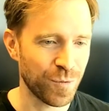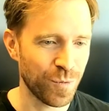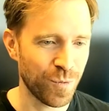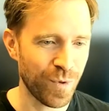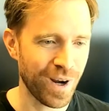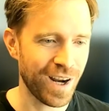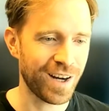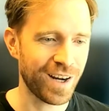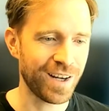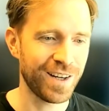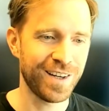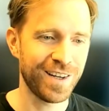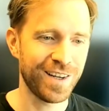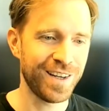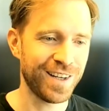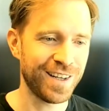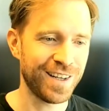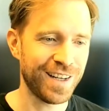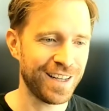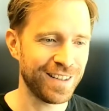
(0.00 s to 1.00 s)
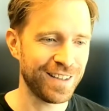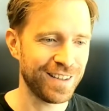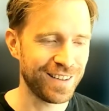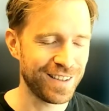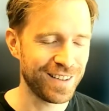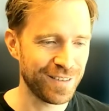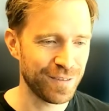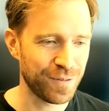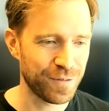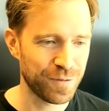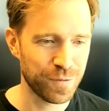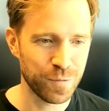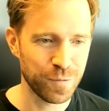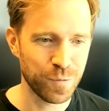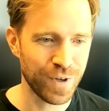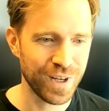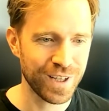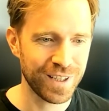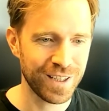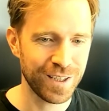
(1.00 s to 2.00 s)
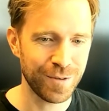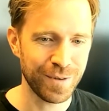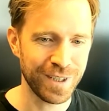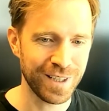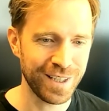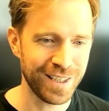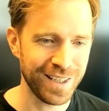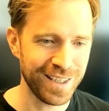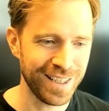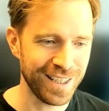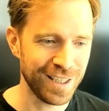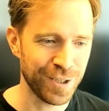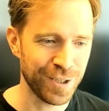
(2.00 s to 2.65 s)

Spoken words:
weird and really, really